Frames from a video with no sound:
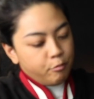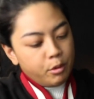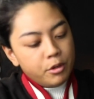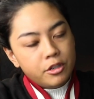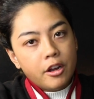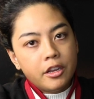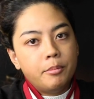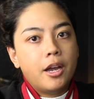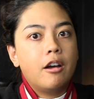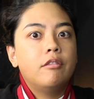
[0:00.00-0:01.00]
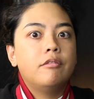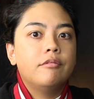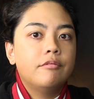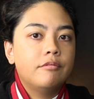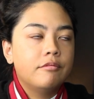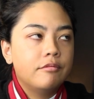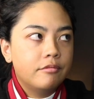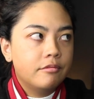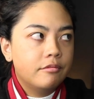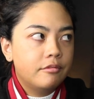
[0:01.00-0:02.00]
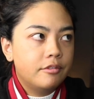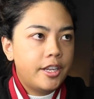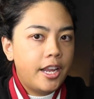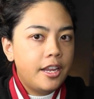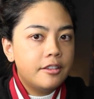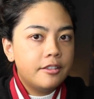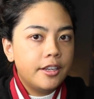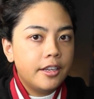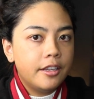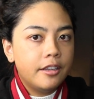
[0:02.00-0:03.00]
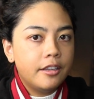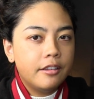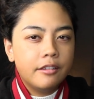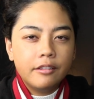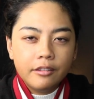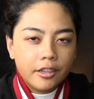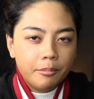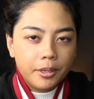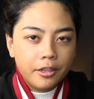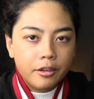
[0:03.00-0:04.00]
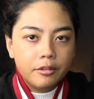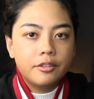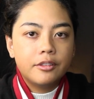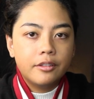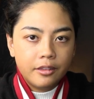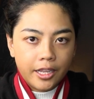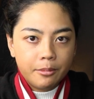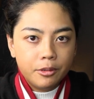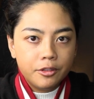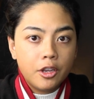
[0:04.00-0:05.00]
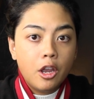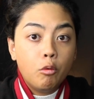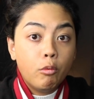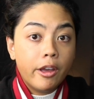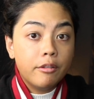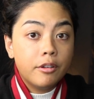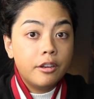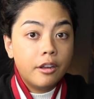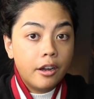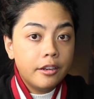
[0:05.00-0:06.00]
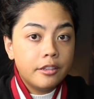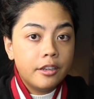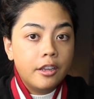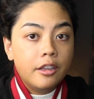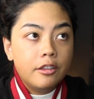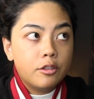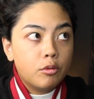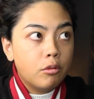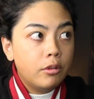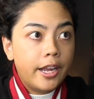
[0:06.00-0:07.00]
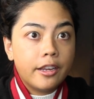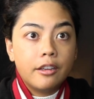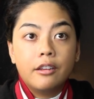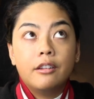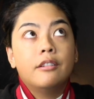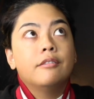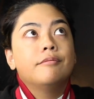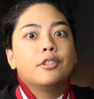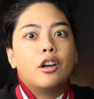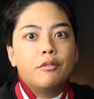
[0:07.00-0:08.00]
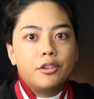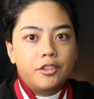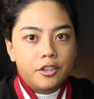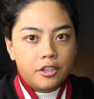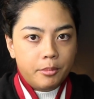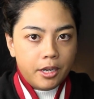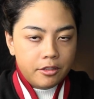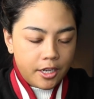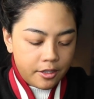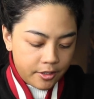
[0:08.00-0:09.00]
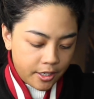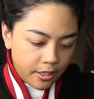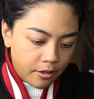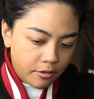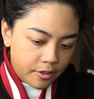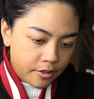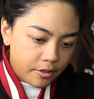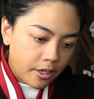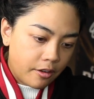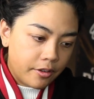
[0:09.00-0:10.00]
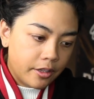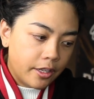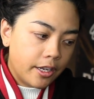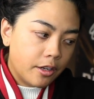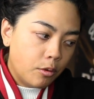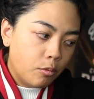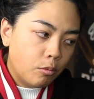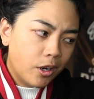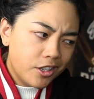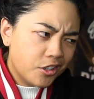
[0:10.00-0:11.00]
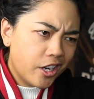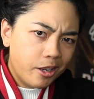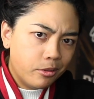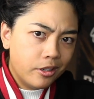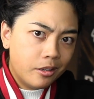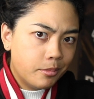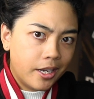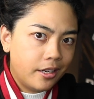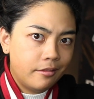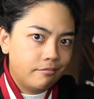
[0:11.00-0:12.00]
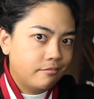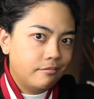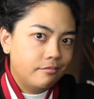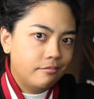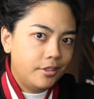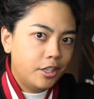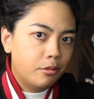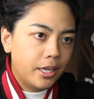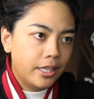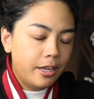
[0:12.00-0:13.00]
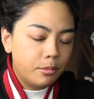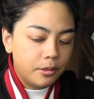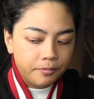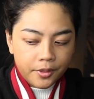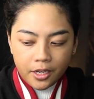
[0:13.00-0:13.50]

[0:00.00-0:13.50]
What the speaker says: We were talking about tasting, cupping notes, labels, whether or not this whole like conversation about tasting notes and stuff, and like, what should I put on my, you know, my label?